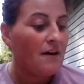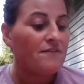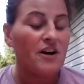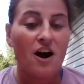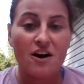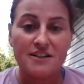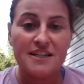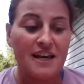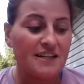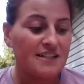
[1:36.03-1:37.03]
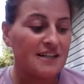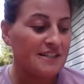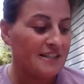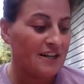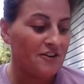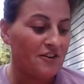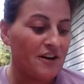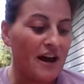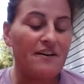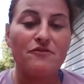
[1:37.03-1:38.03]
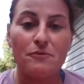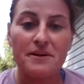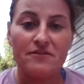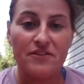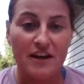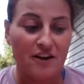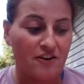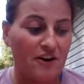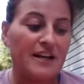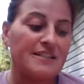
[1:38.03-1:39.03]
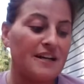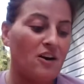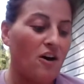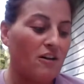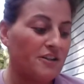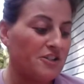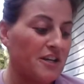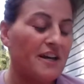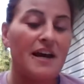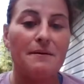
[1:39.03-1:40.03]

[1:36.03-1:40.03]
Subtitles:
Vygotsky is considered a formative thinker in psychology,